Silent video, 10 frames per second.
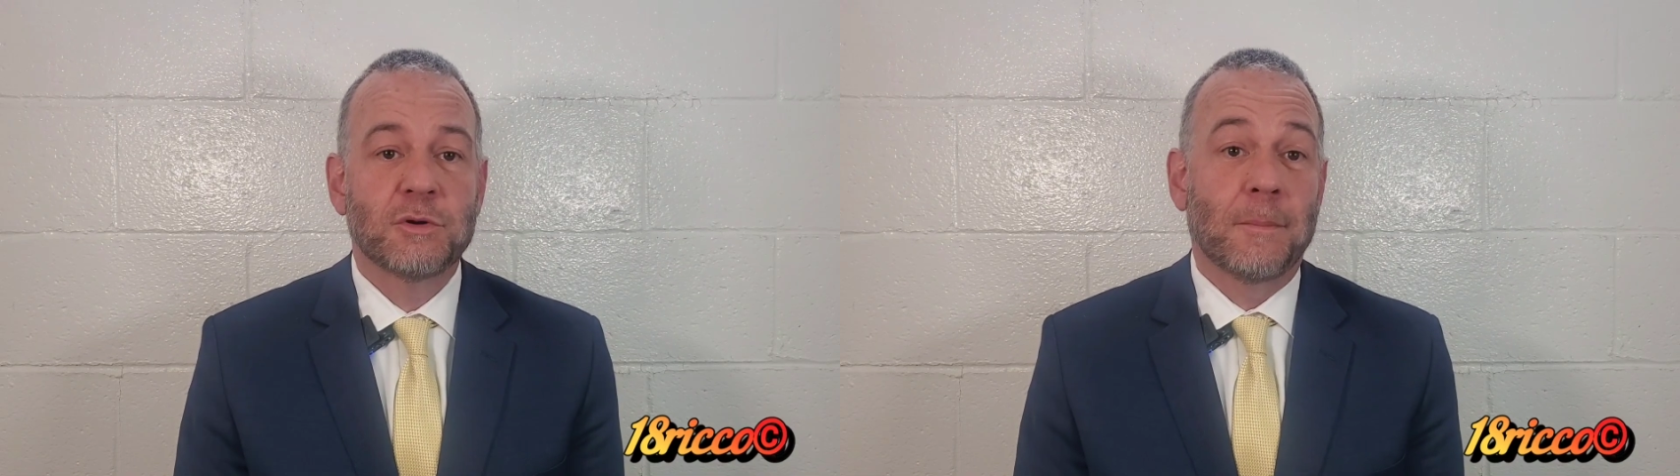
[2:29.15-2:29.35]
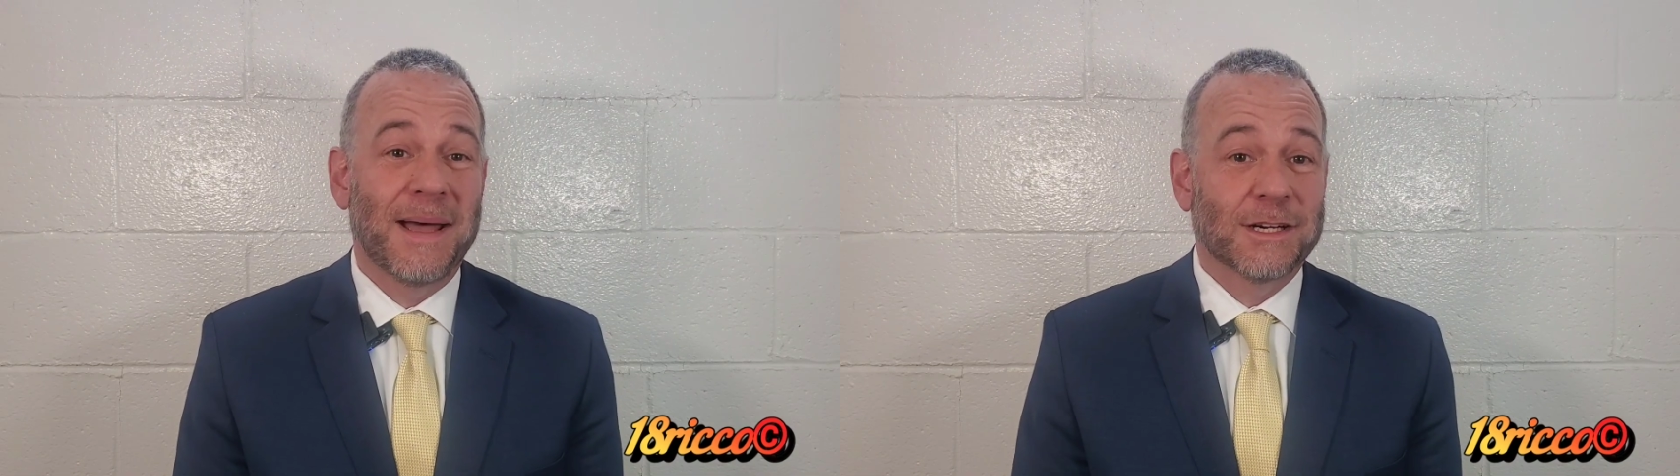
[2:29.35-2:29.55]

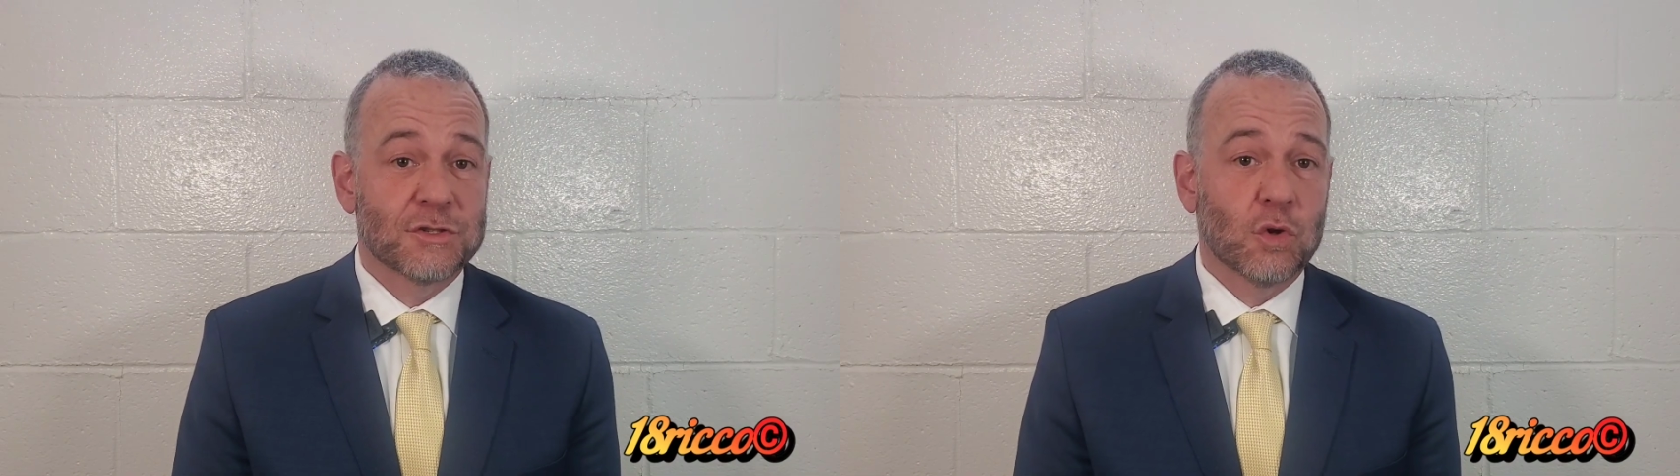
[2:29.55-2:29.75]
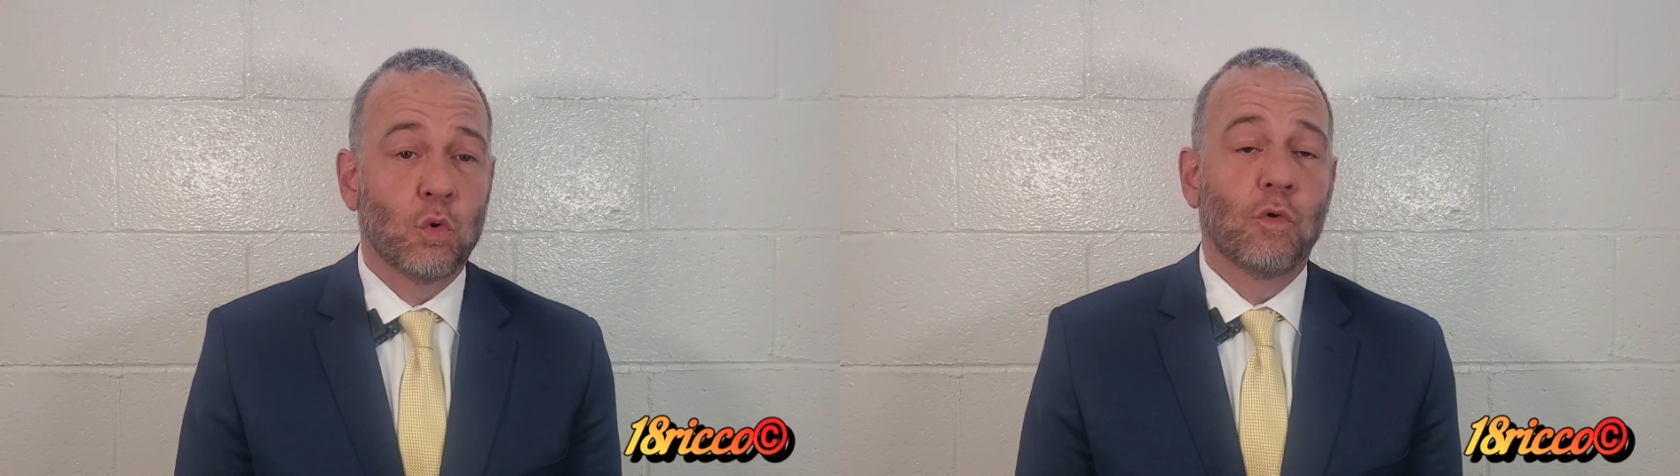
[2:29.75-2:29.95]
She went back
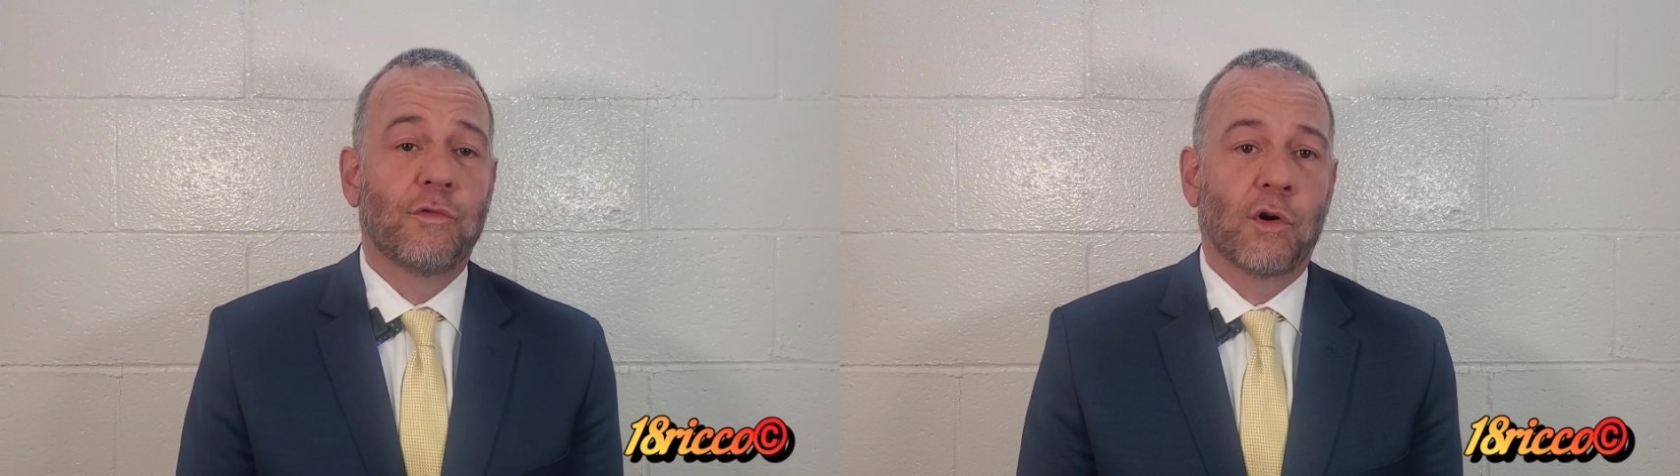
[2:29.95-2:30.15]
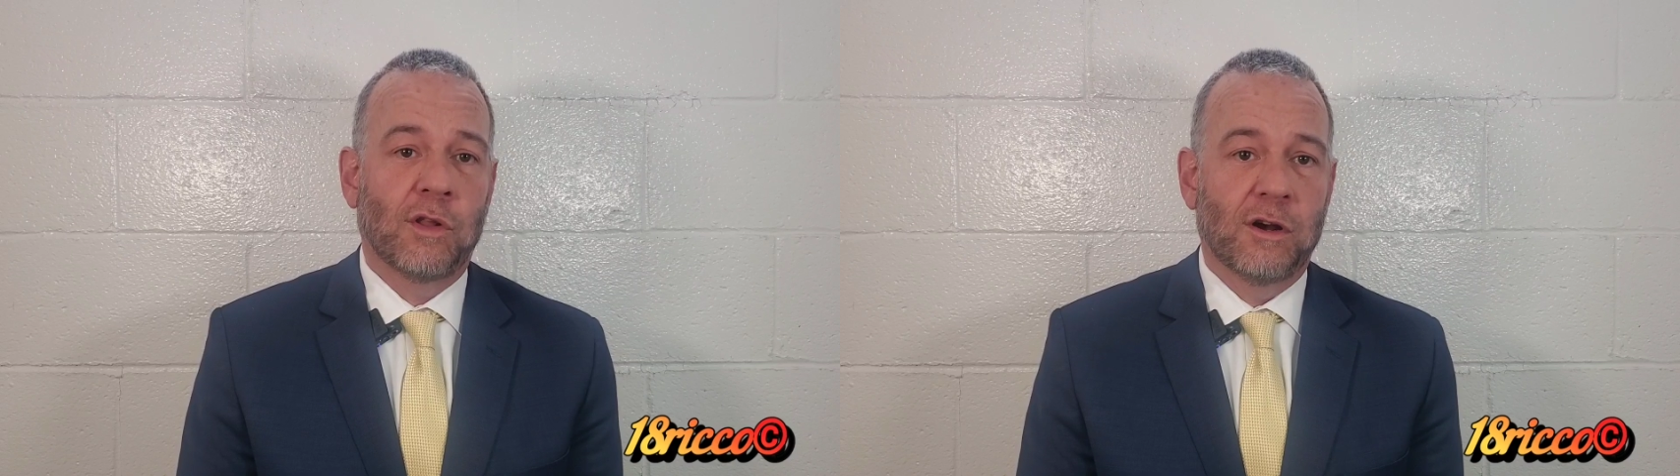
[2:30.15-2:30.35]
to school
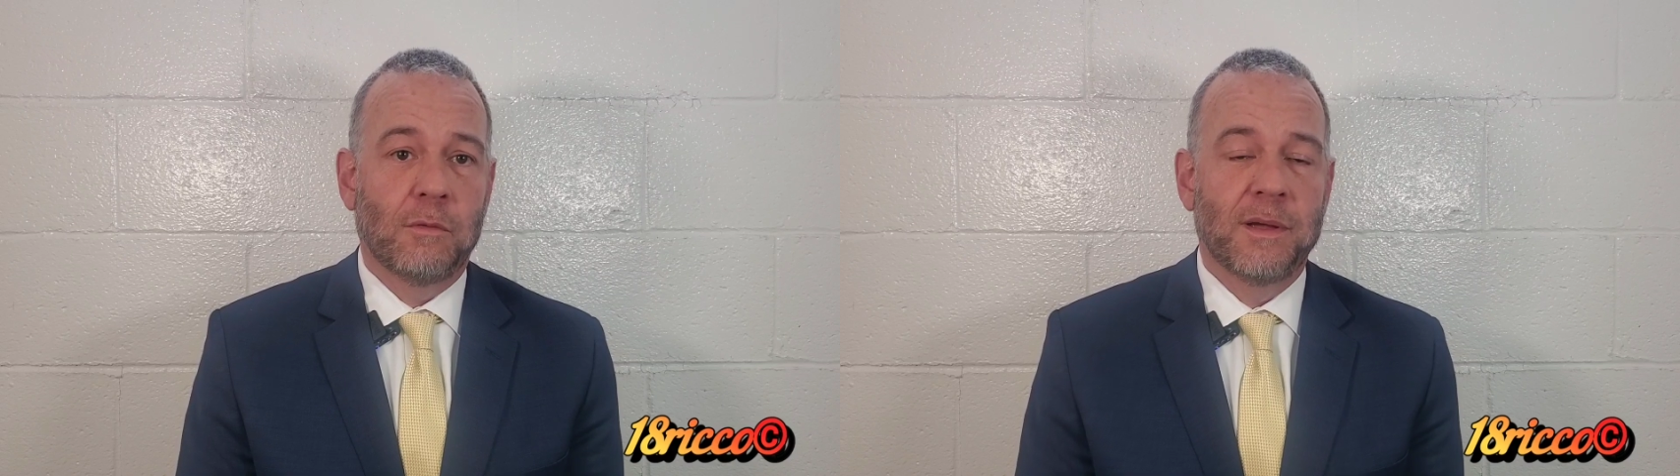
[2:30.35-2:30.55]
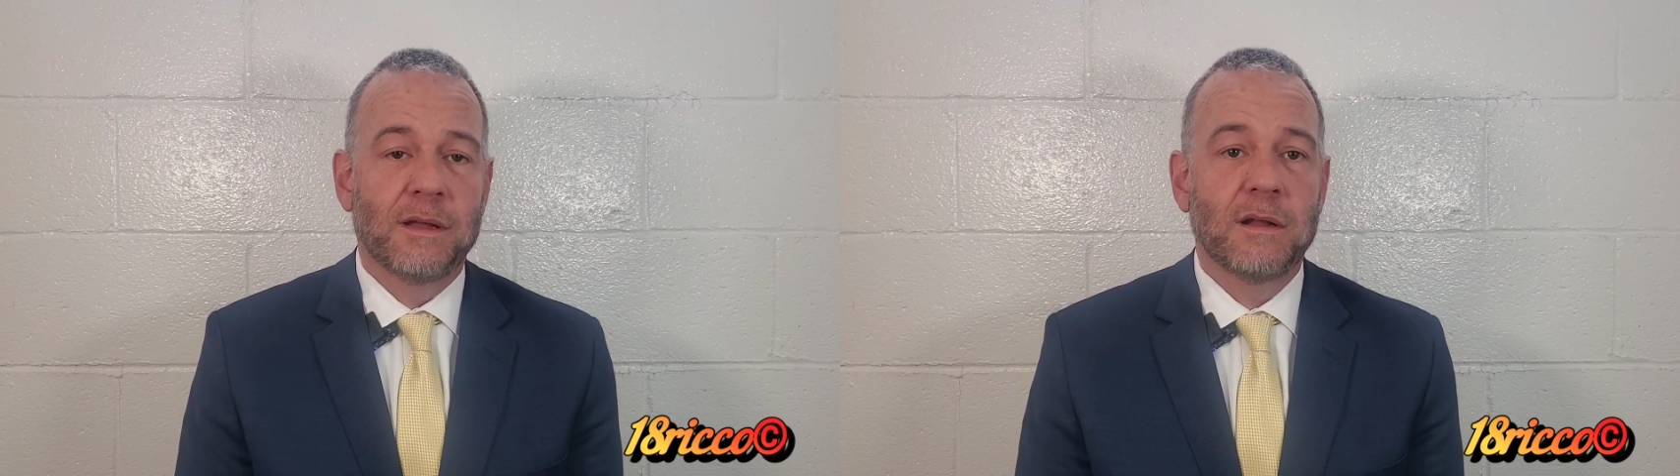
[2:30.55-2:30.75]
for a
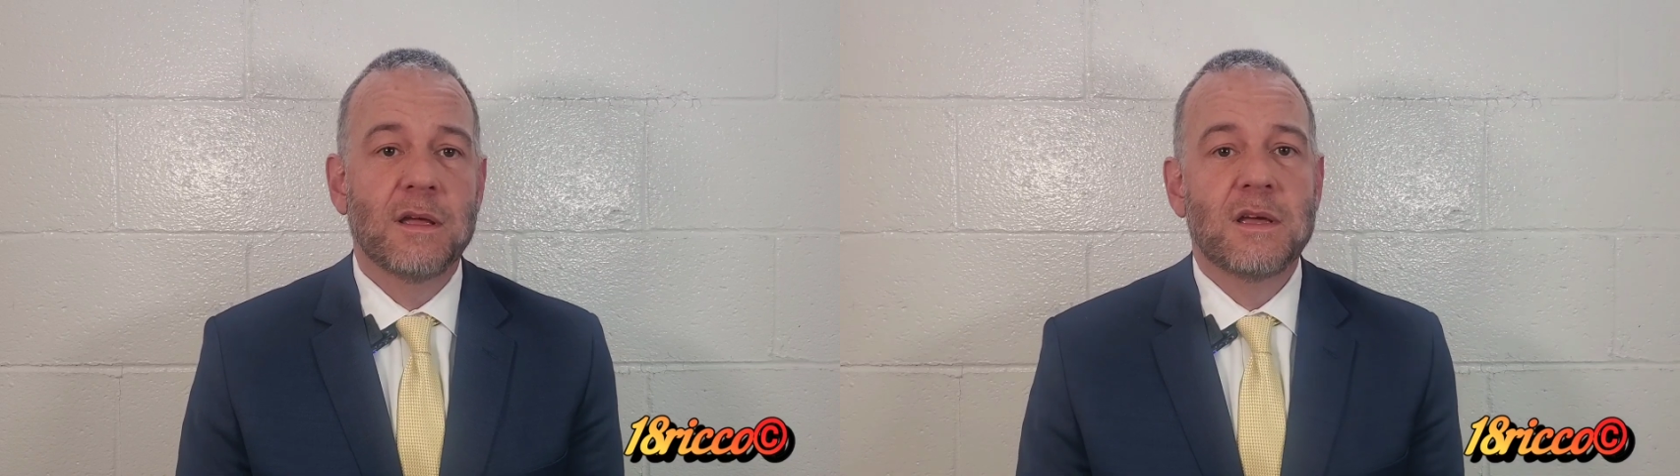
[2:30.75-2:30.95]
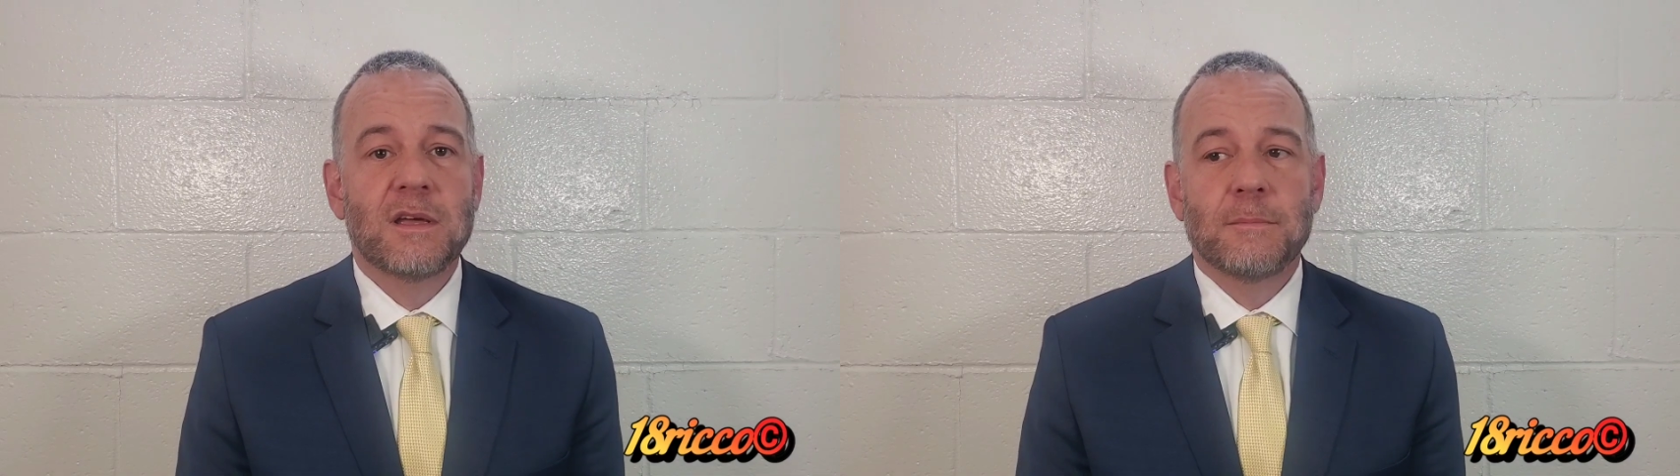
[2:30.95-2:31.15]
little bit,